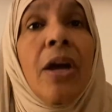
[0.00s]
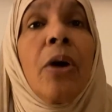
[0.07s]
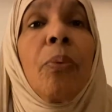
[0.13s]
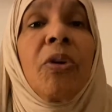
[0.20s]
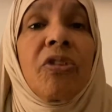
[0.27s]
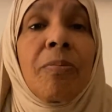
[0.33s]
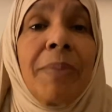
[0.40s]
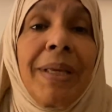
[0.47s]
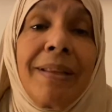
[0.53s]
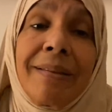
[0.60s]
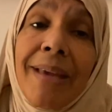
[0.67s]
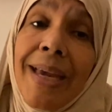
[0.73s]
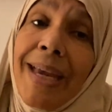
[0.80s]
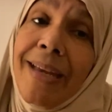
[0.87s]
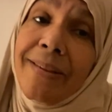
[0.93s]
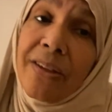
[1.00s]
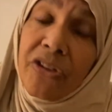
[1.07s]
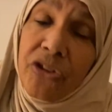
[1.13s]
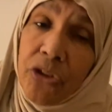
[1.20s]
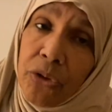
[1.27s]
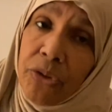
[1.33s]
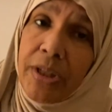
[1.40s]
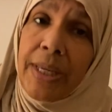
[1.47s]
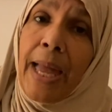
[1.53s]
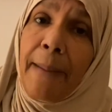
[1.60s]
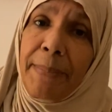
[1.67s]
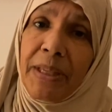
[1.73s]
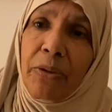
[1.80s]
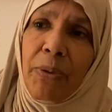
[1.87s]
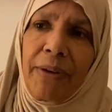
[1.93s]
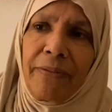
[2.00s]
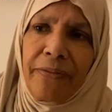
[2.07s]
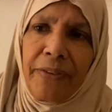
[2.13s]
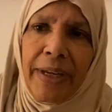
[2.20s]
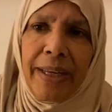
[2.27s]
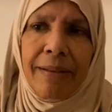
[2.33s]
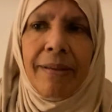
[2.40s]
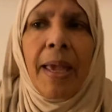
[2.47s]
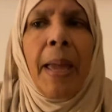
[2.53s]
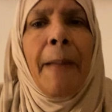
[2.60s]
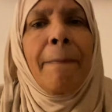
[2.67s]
which means it's a shorter gap between feeds.